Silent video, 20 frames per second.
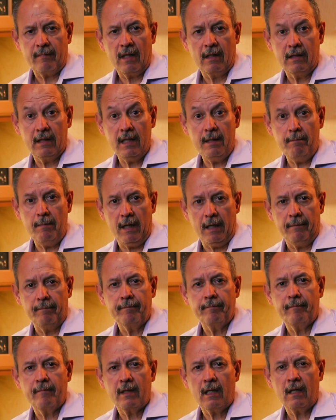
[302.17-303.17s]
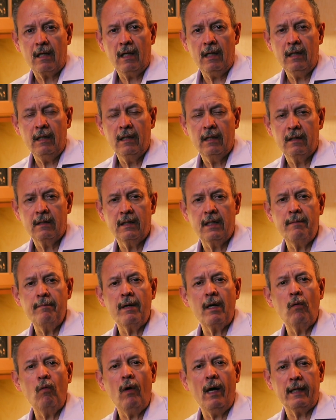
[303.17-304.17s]
Dime, right?
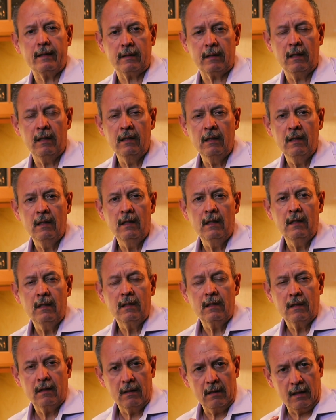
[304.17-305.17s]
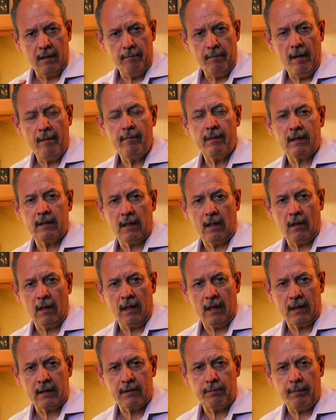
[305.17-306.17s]
Dime what? Remember the
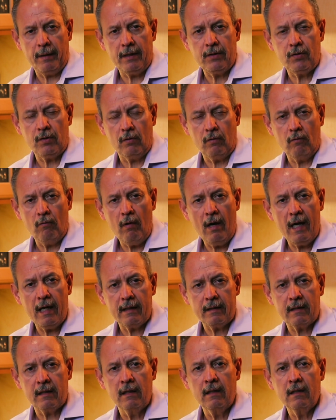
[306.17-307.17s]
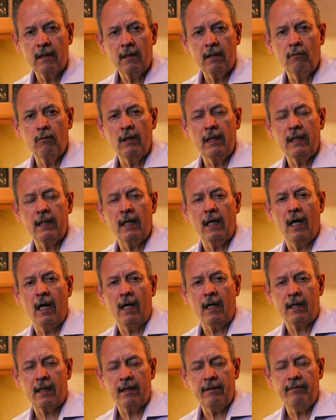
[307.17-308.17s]
expression what will
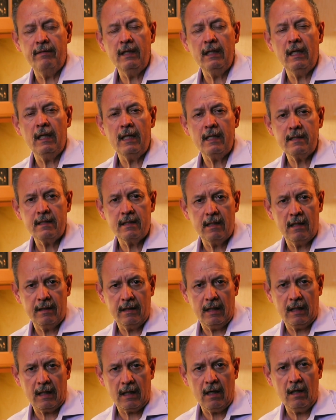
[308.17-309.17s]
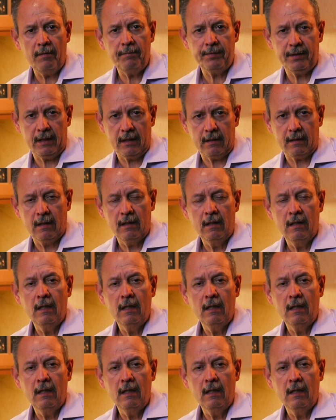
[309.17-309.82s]
reveal us the direct object.